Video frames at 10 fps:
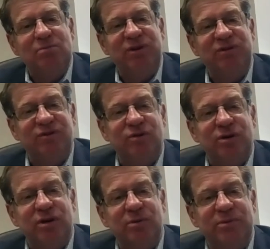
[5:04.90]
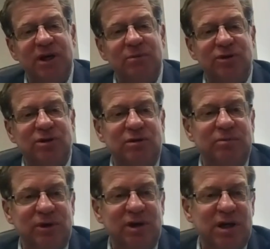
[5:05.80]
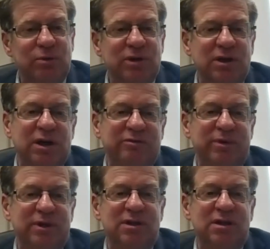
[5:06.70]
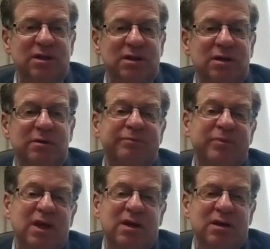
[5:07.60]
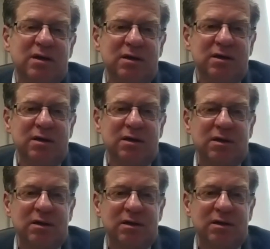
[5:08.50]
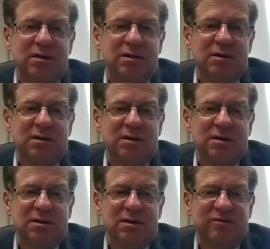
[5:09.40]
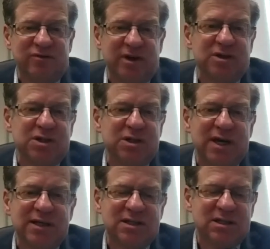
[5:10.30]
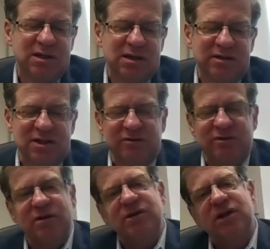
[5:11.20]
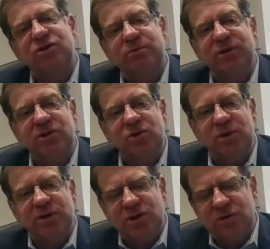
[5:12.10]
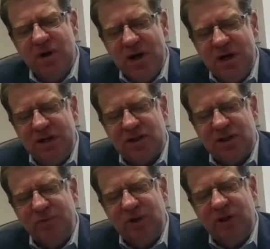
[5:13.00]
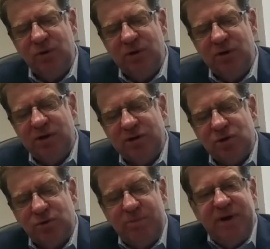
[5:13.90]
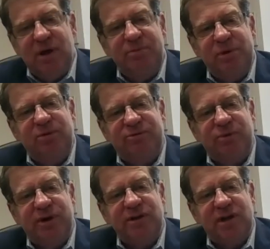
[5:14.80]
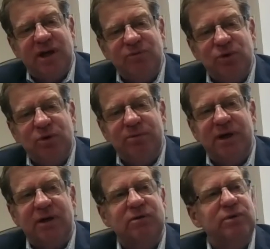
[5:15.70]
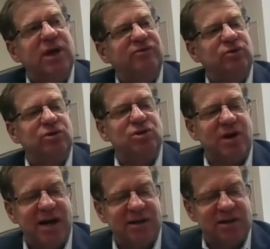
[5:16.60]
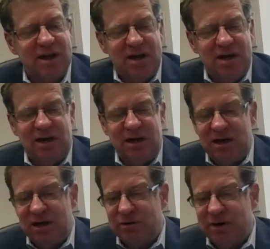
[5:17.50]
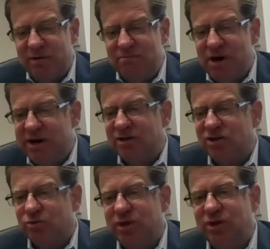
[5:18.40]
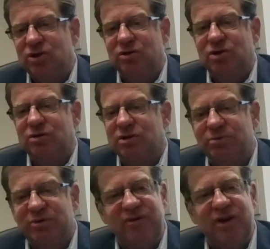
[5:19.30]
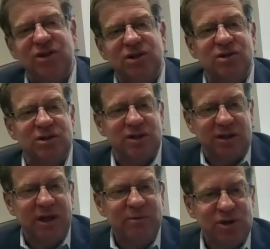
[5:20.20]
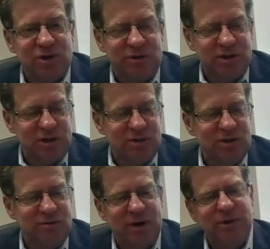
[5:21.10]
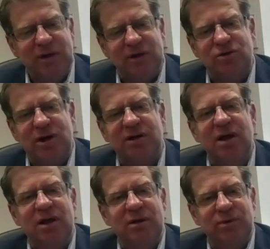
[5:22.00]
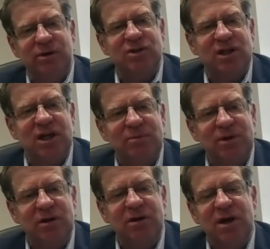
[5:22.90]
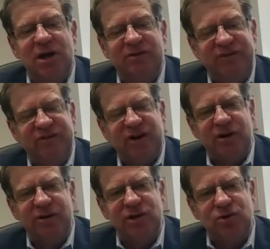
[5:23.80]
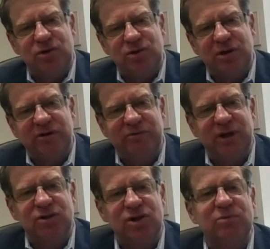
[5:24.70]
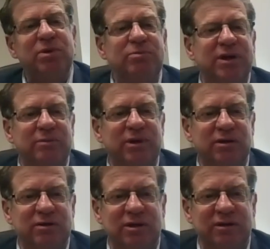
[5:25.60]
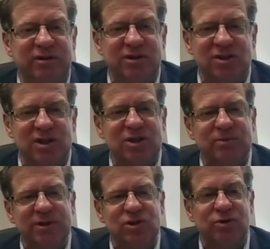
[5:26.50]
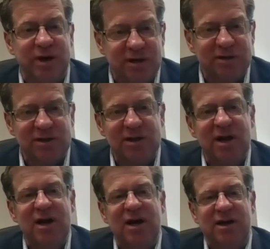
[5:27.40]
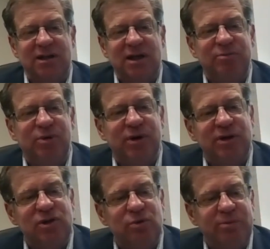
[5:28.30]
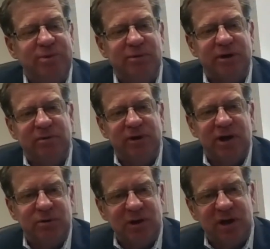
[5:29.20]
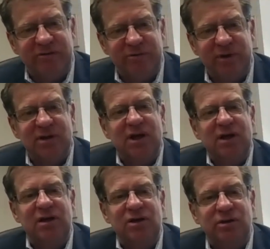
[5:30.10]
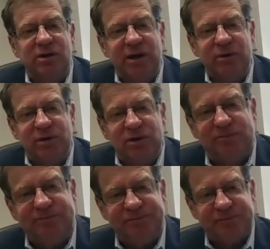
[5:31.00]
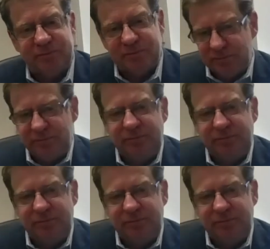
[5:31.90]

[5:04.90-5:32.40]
before they'll be able to communicate with the government in, uh, in, uh, uh in French. And that's uh, a severe detriment as well. So it's something that will also repel people from wanting to come to Quebec. We have to attract uh, great minds and researchers and professions. There's a labor shortage here too. How are we going to attract immigrants to come here if we've got all these restrictive measures to people coming here that they've got six months or else? And at that point, you won't be able to communicate with the government in your language. Yeah,